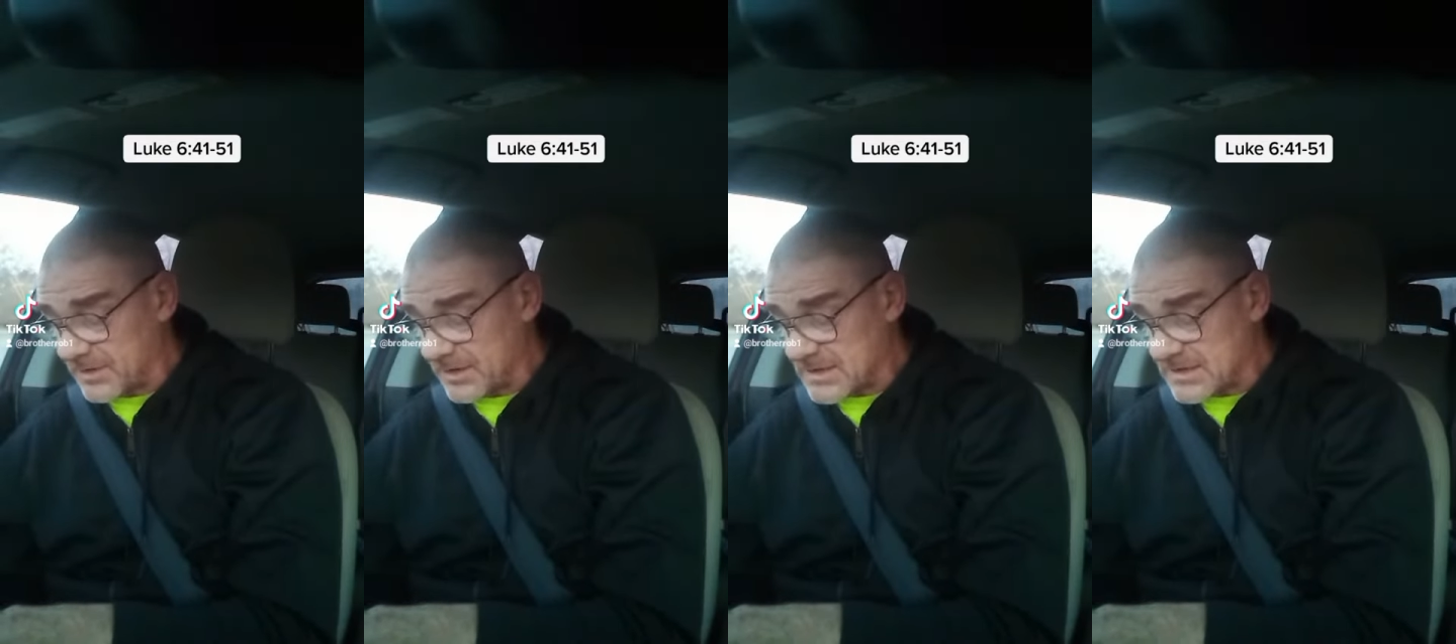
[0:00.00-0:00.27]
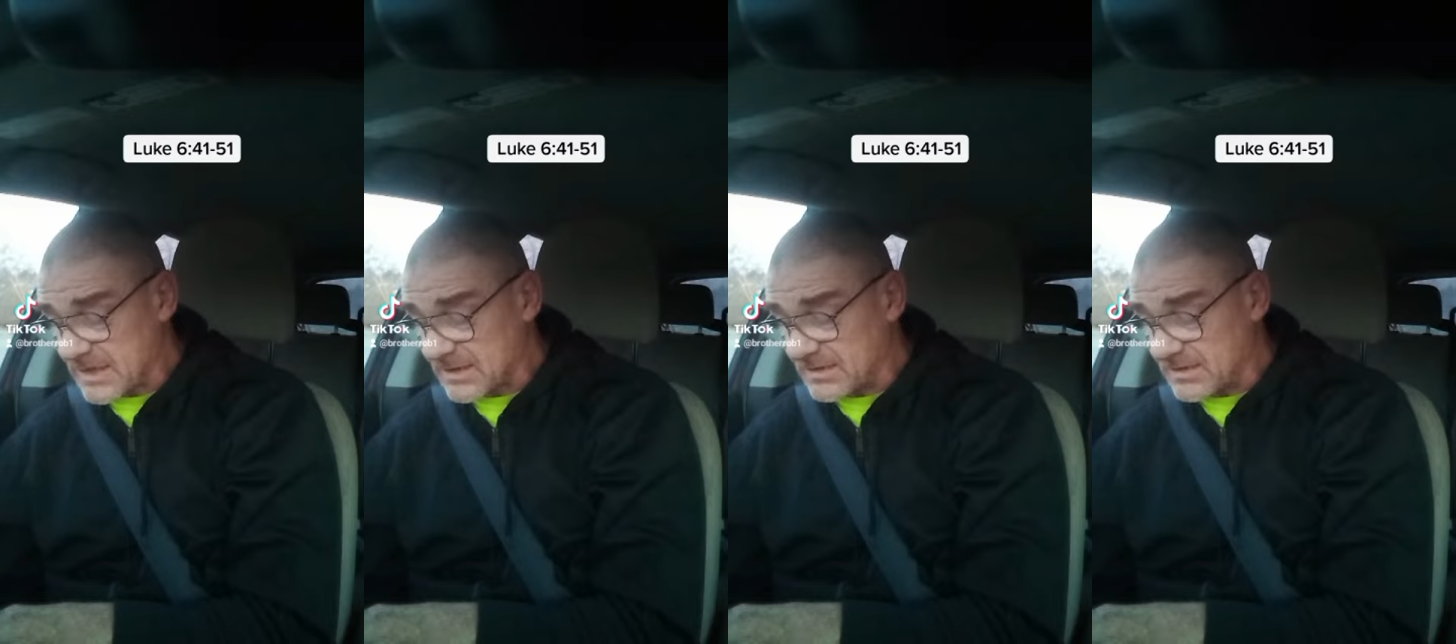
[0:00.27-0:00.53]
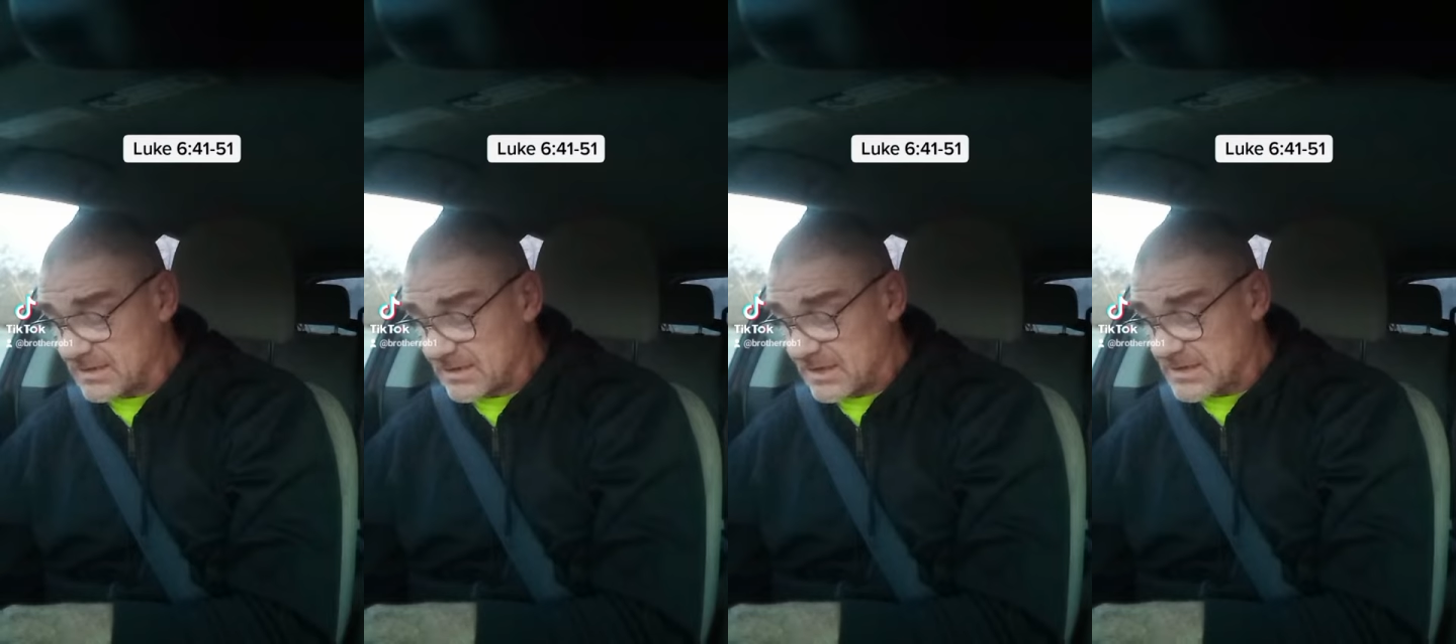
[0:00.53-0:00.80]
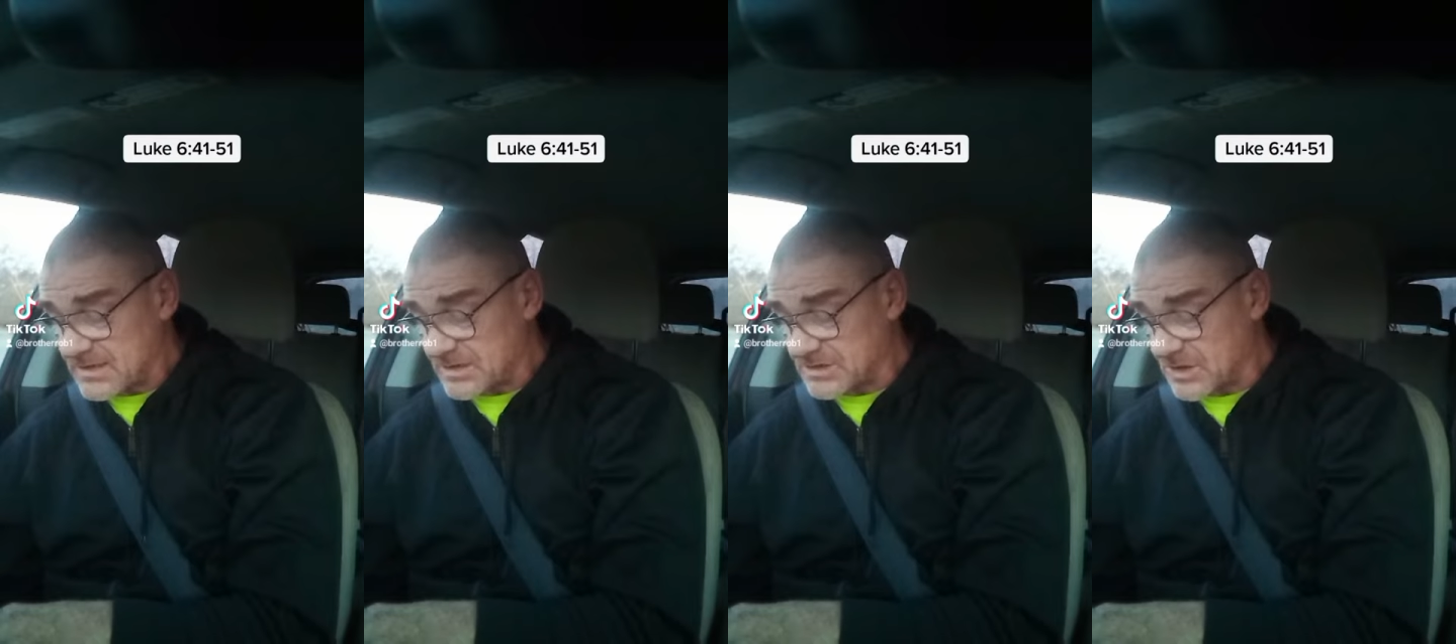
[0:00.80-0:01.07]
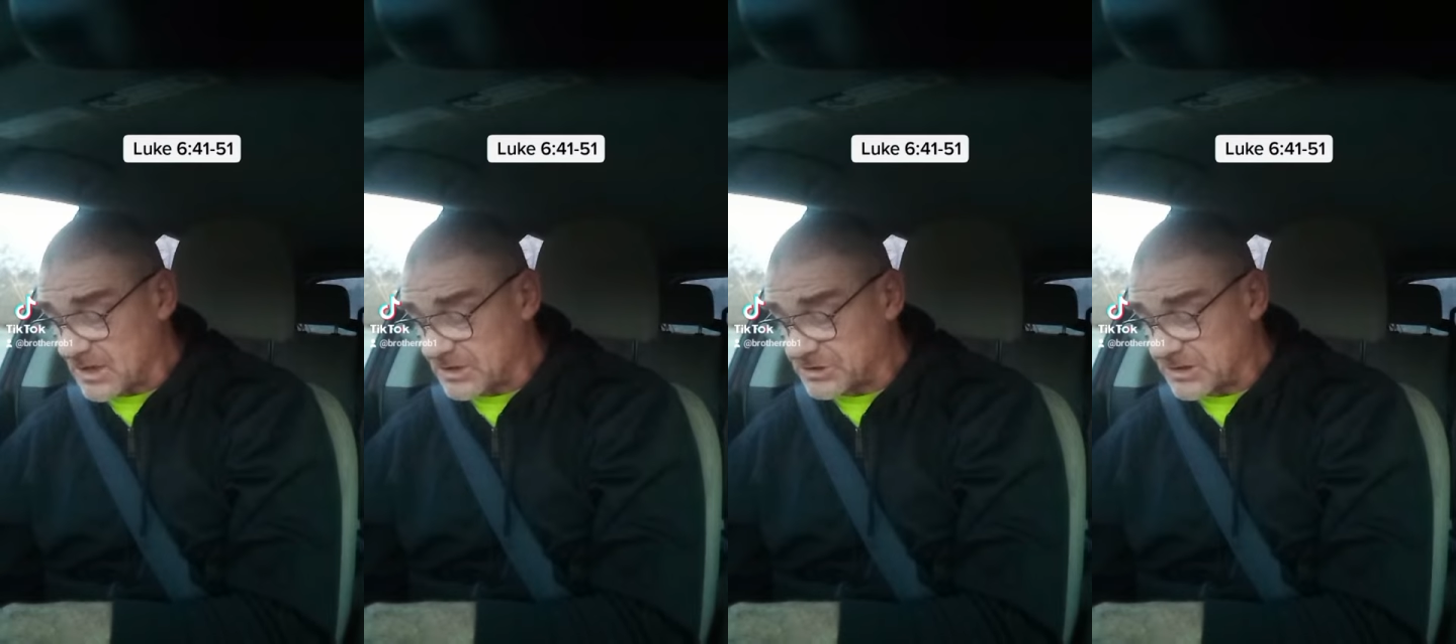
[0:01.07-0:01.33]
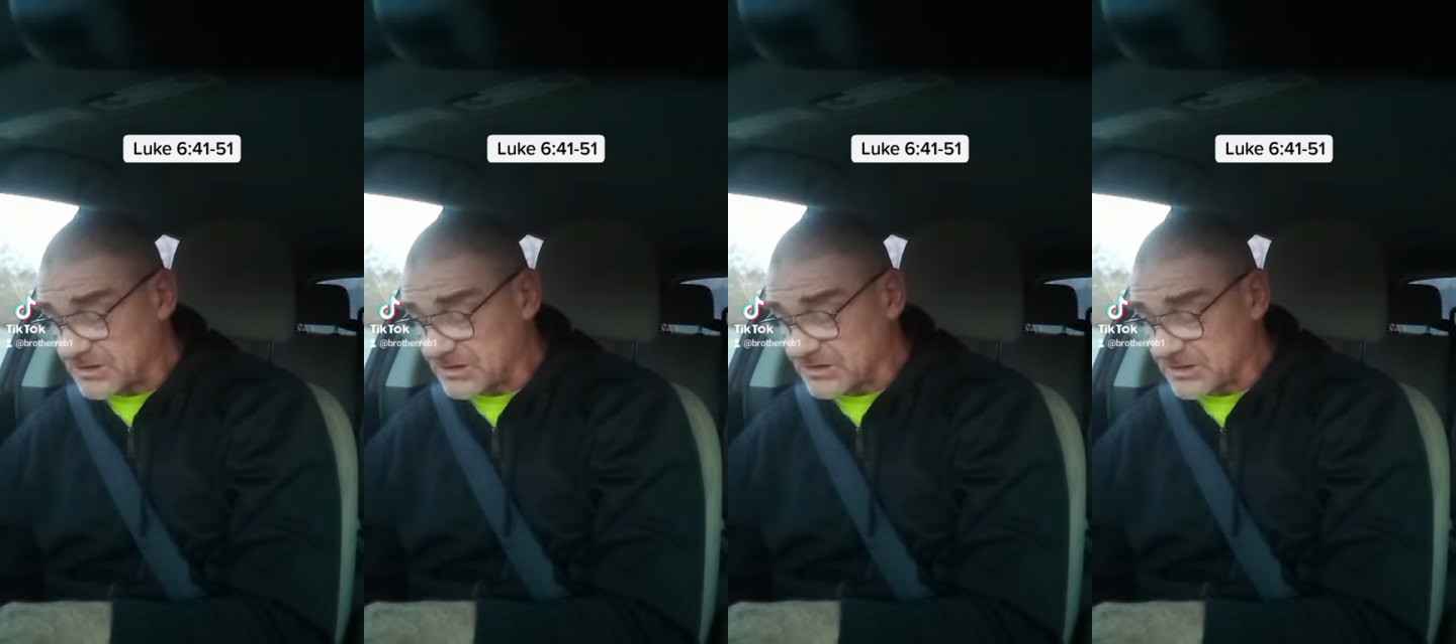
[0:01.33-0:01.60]
And they said, Is this not
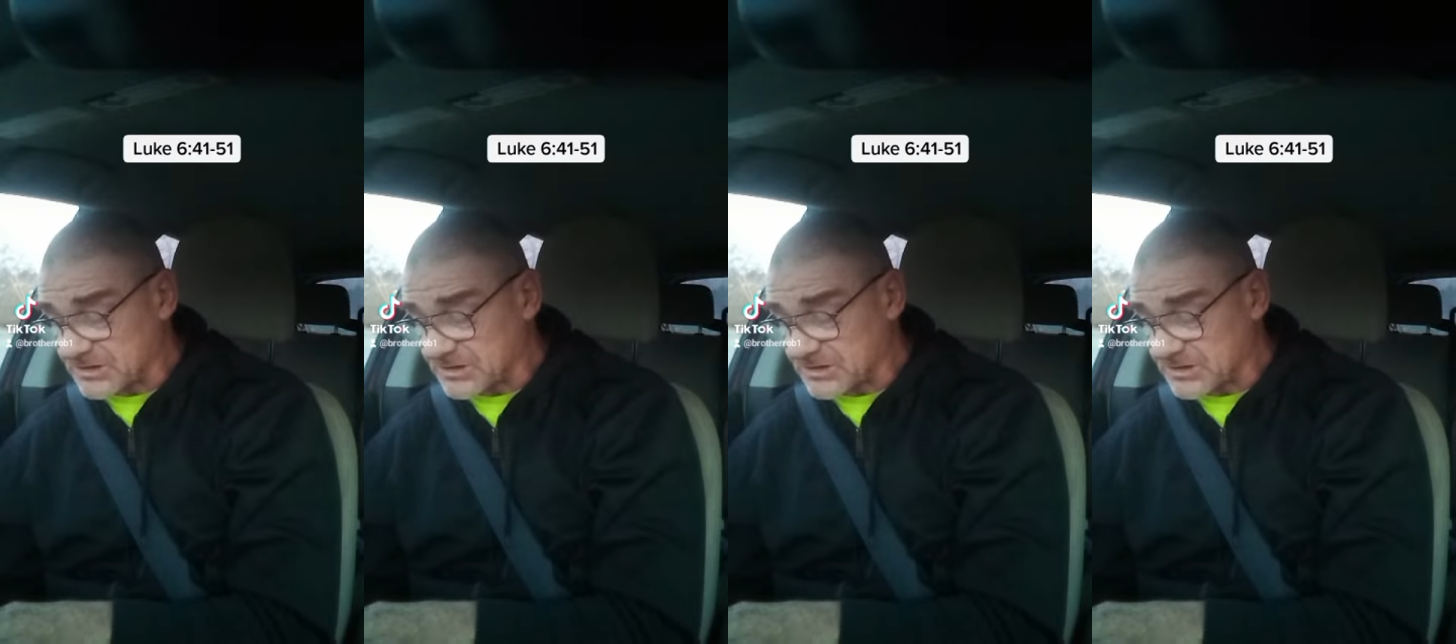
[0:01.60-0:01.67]
Jesus,